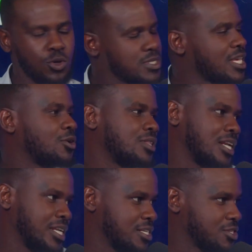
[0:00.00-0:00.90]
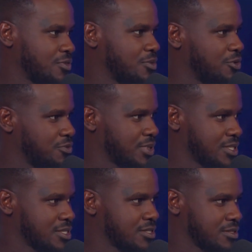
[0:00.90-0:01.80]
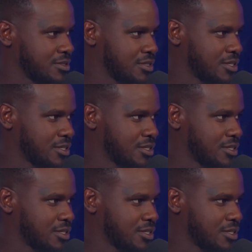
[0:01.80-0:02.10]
Those are not the leaders of the movement.